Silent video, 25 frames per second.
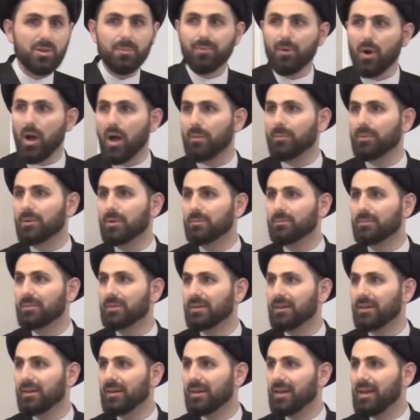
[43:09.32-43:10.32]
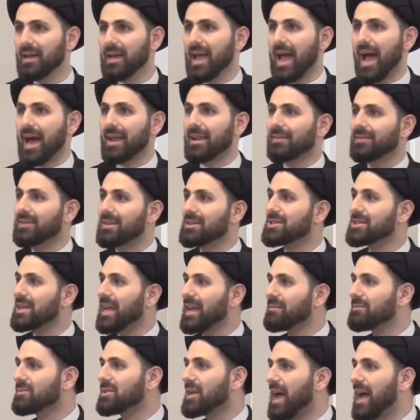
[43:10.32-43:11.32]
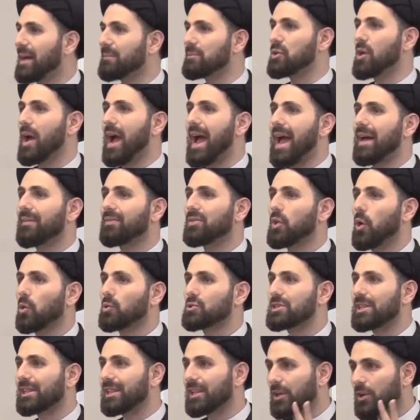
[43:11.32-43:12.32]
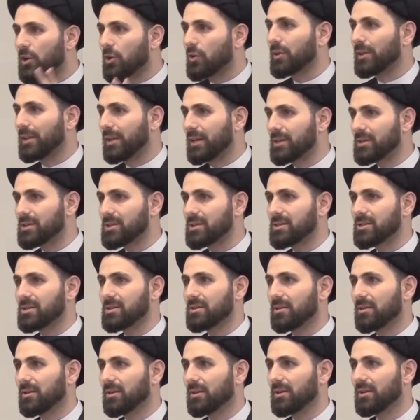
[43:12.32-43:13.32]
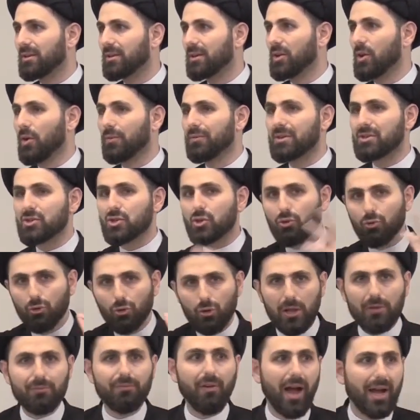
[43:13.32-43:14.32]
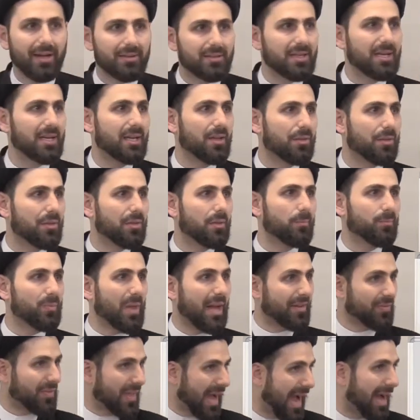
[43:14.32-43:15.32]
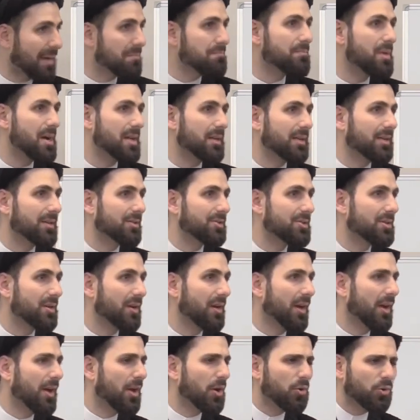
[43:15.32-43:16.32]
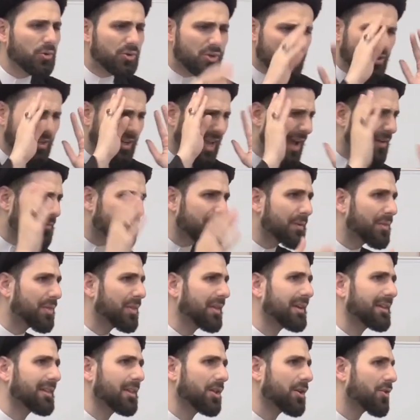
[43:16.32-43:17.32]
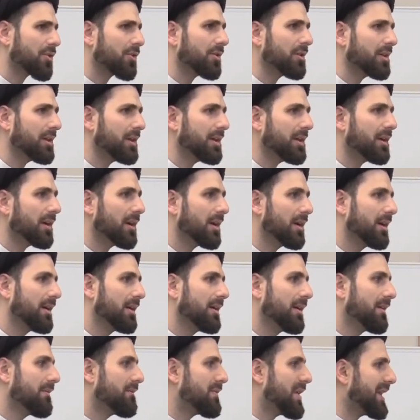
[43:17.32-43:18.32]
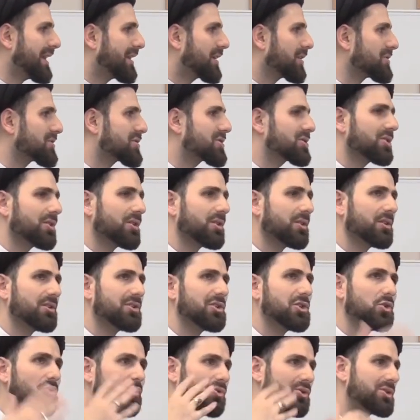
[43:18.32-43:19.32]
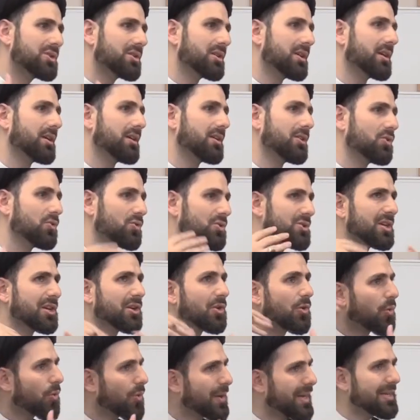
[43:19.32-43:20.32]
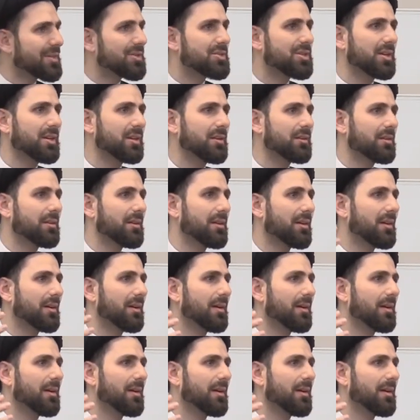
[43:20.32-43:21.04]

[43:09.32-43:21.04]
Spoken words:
a problem. And at the same time, you had those literalists, you know, the school of hadith, like the Hanbalis, who took everything literally. They considered using reason